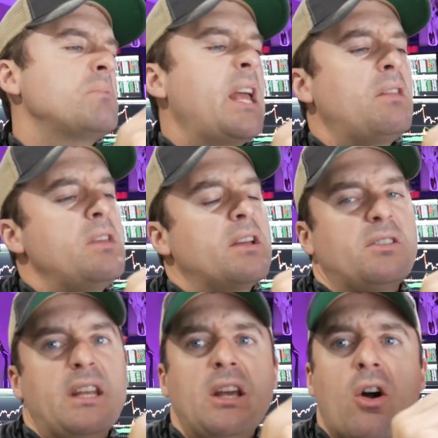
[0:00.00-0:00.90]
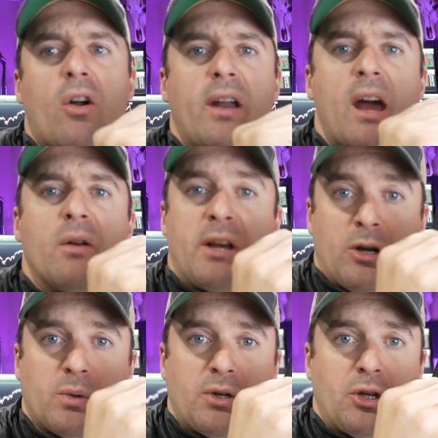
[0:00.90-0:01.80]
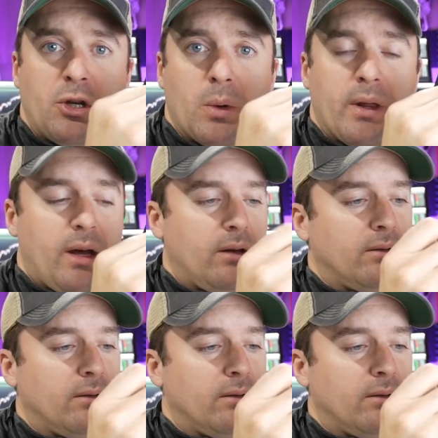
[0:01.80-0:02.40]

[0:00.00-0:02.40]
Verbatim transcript: take the SD card out, and here's what you do with